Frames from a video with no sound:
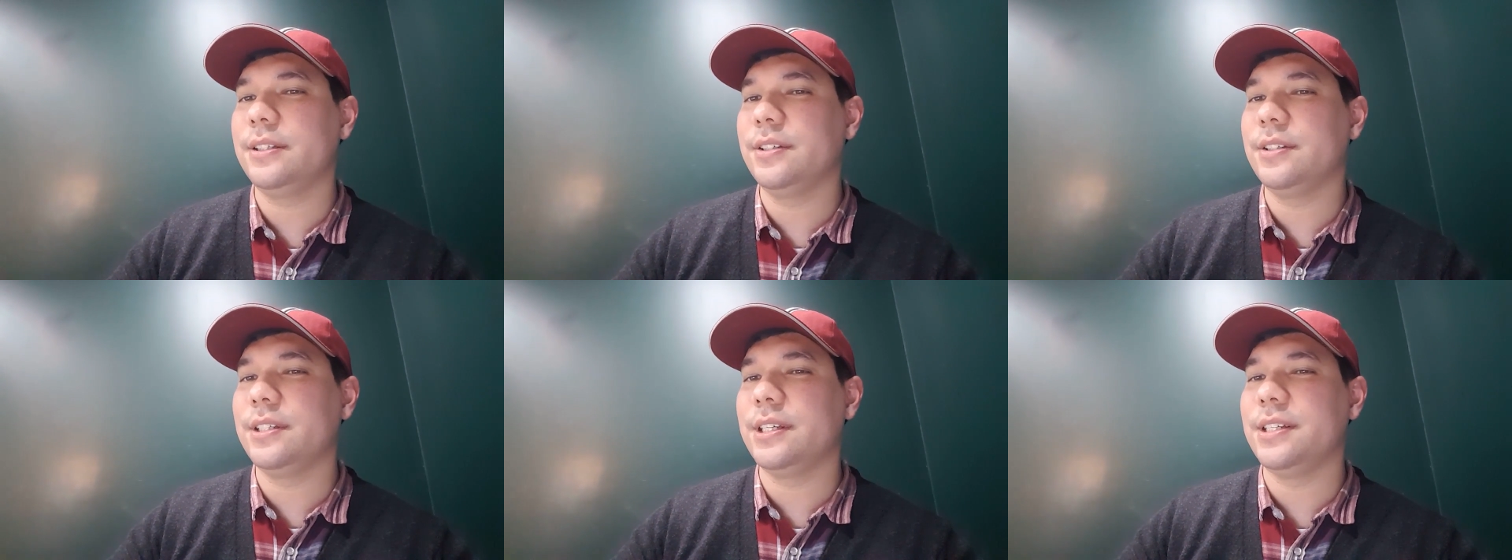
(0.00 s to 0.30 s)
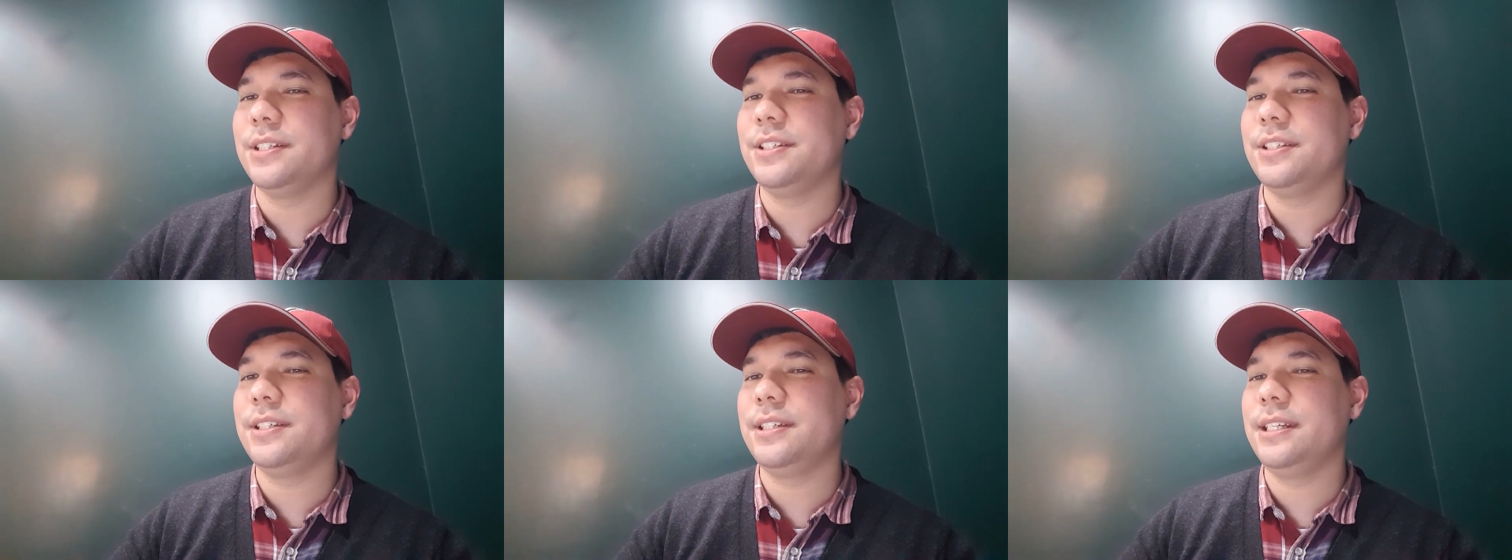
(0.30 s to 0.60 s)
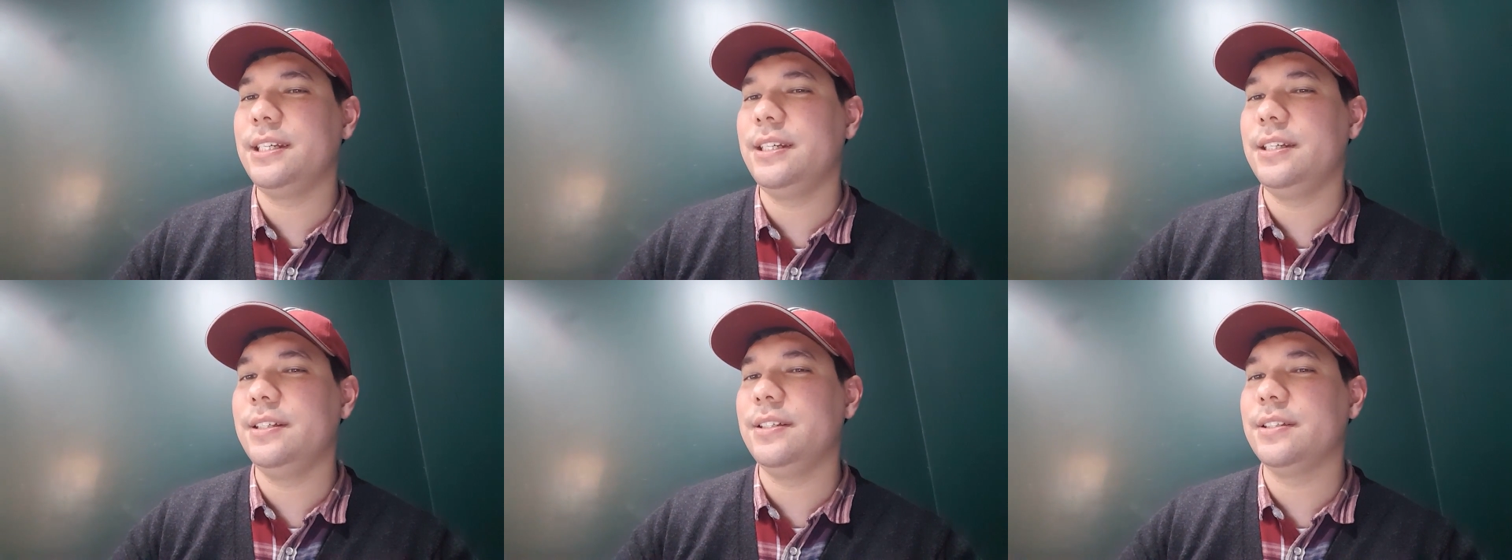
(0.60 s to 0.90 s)
You said
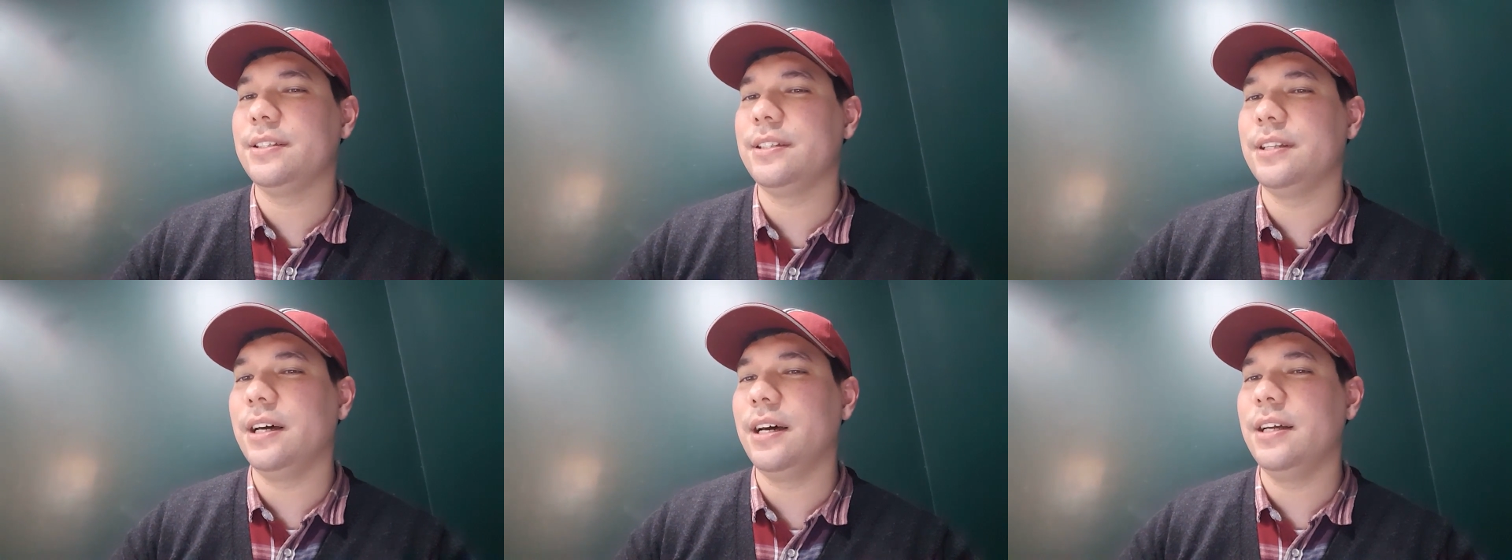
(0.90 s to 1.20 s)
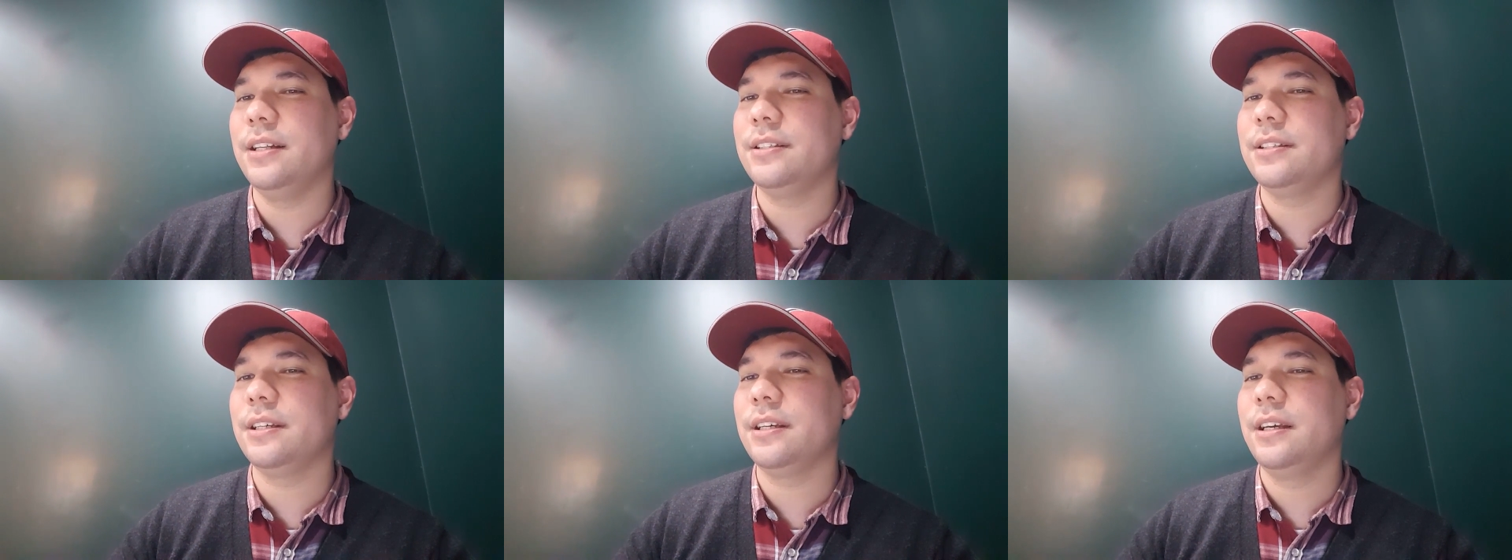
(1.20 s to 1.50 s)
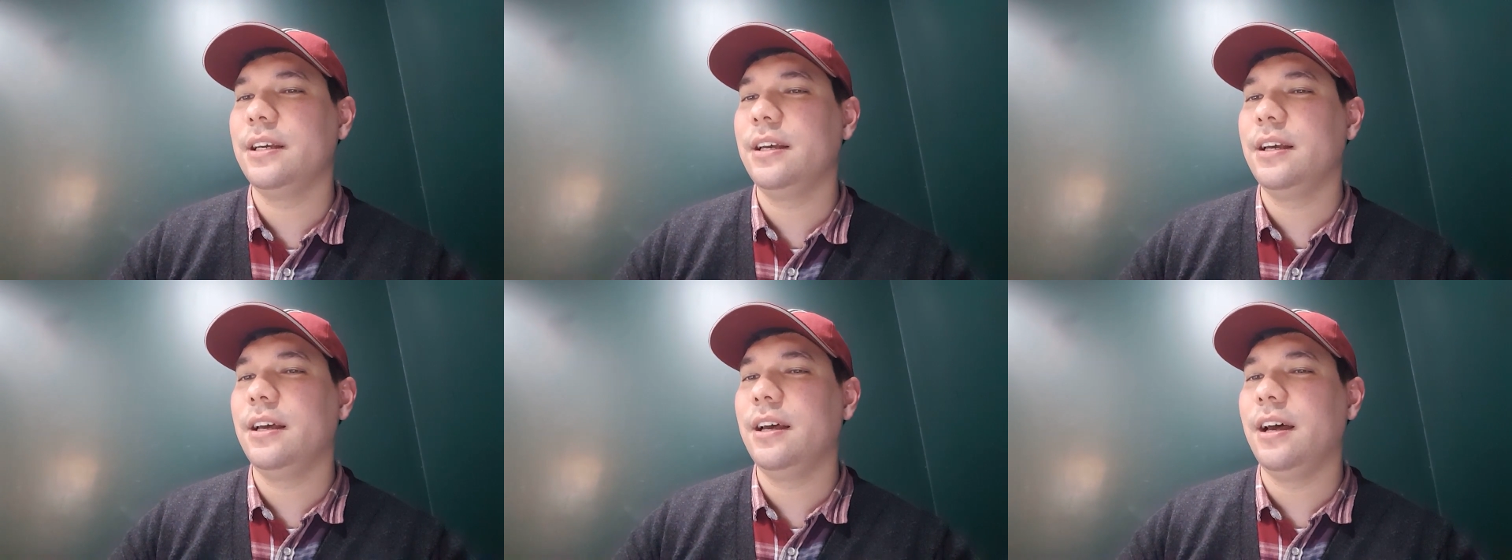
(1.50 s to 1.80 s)
she is not
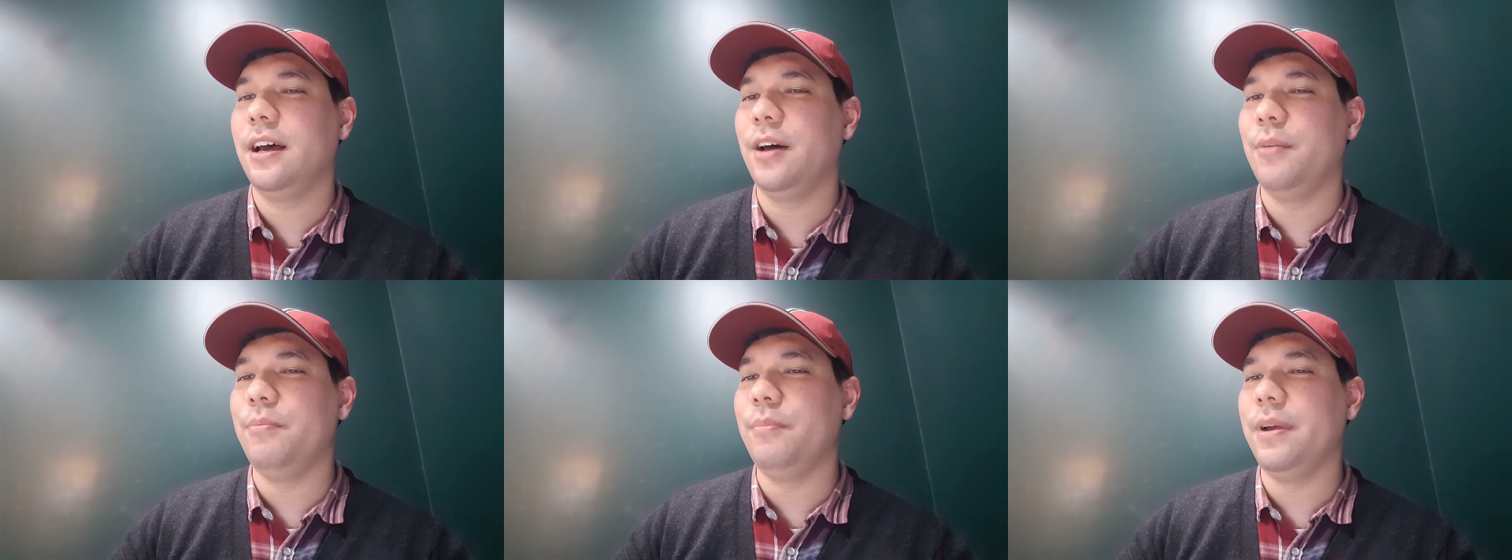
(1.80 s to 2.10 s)
a